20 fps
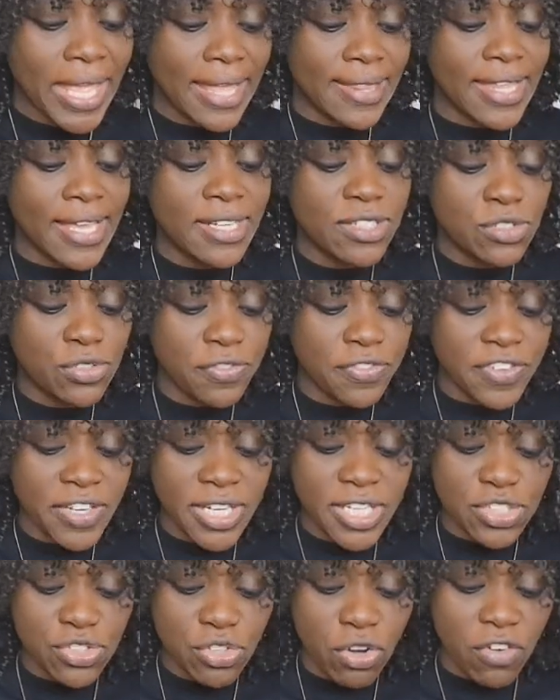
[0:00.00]
And then to
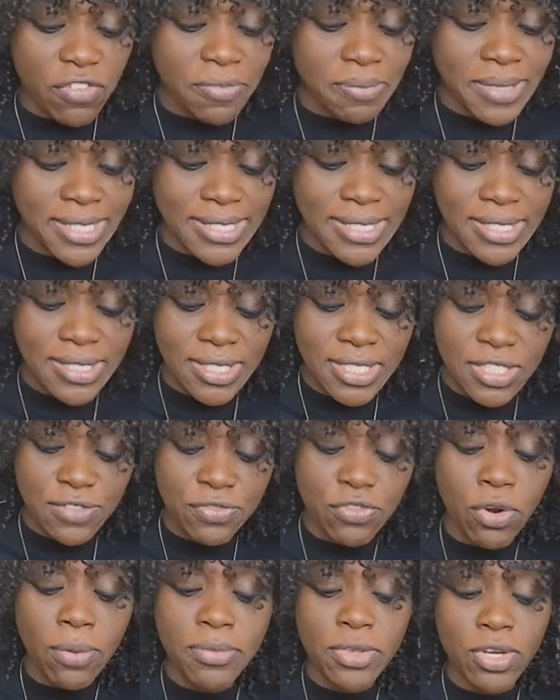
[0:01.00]
finish off, messages
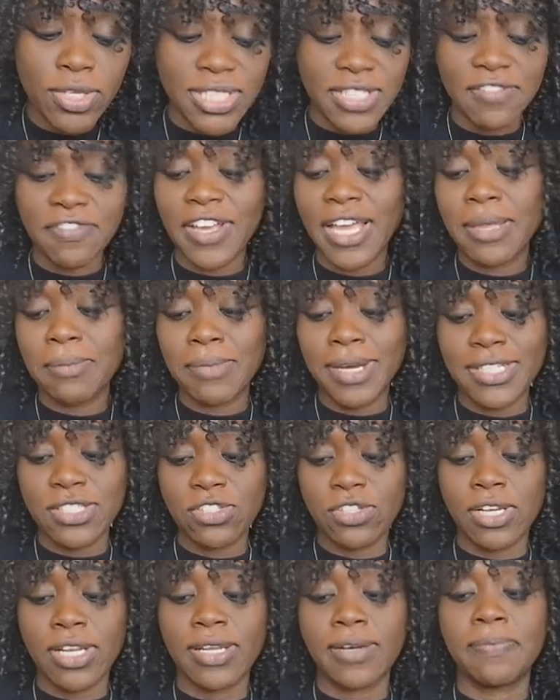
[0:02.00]
from your divine
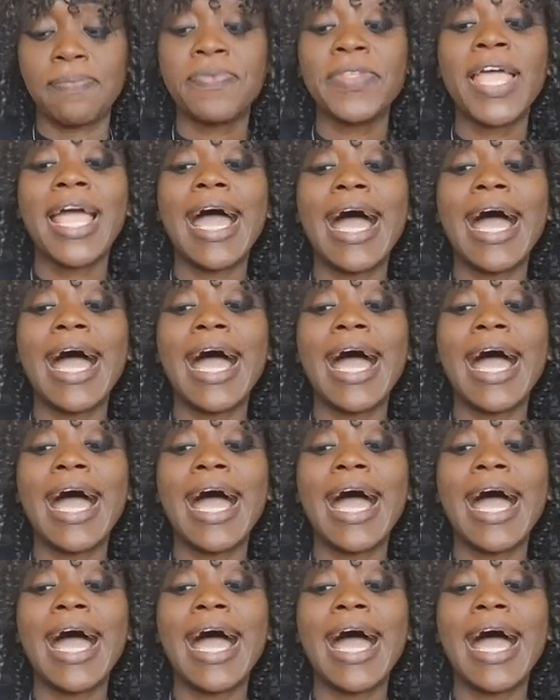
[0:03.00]
masculine.